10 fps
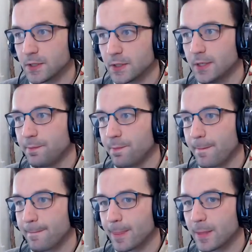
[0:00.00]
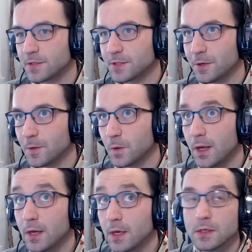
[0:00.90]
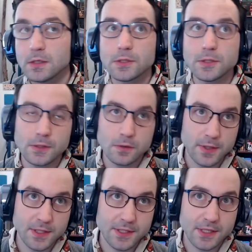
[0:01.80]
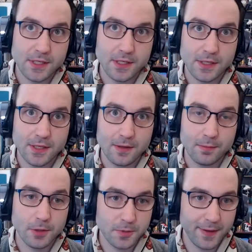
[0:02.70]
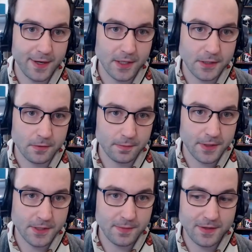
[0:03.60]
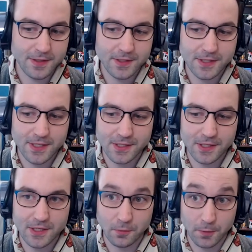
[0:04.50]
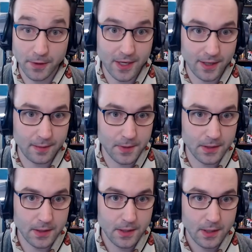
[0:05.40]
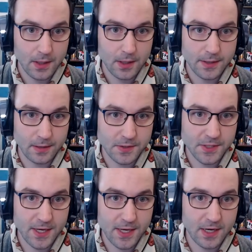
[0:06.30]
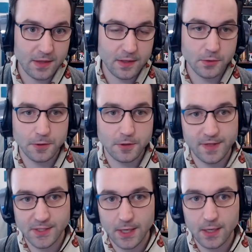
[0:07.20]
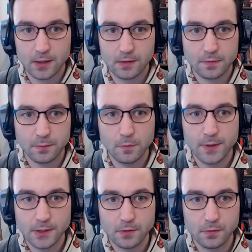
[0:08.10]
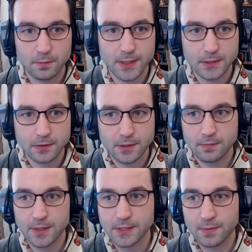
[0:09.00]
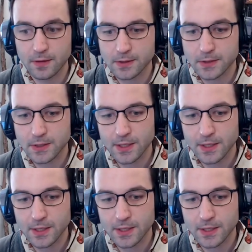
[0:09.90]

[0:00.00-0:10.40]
Um, so student pushback to group-based methods is a, is a really common downside and I think source of anxiety from moving to group-based or team-based methods.